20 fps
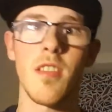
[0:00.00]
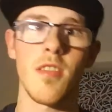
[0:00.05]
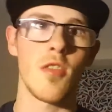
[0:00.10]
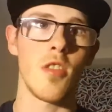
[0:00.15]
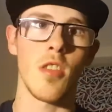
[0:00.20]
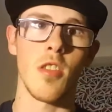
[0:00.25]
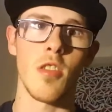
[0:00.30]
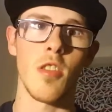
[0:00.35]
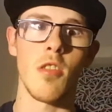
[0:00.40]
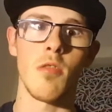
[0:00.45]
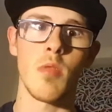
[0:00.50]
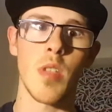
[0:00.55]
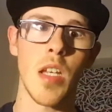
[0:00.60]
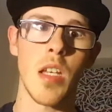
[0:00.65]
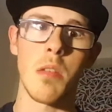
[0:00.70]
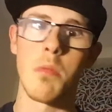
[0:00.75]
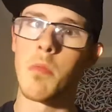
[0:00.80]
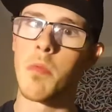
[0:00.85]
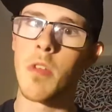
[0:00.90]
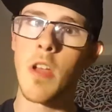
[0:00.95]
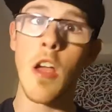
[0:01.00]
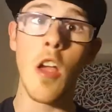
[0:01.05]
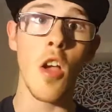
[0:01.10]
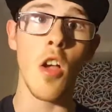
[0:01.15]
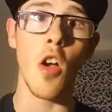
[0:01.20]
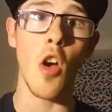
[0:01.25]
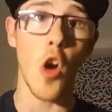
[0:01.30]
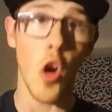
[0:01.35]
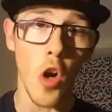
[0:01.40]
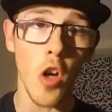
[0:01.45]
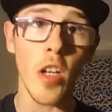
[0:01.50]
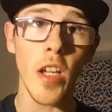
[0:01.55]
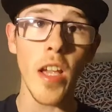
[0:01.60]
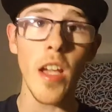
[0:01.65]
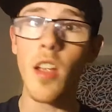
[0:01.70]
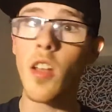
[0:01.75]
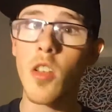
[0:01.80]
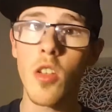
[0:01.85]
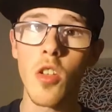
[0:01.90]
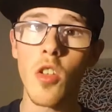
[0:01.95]
So the dude's like,
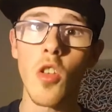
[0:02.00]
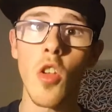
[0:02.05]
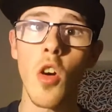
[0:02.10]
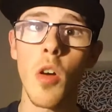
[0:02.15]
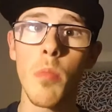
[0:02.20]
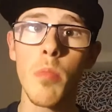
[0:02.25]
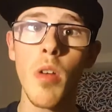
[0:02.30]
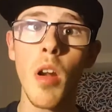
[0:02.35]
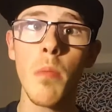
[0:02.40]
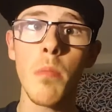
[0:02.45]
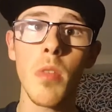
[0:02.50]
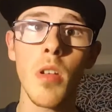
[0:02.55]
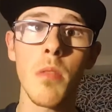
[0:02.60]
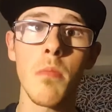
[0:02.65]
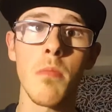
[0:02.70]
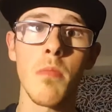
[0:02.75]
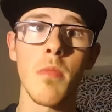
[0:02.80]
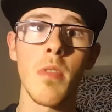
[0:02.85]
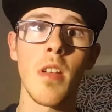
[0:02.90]
"Okay, no problem."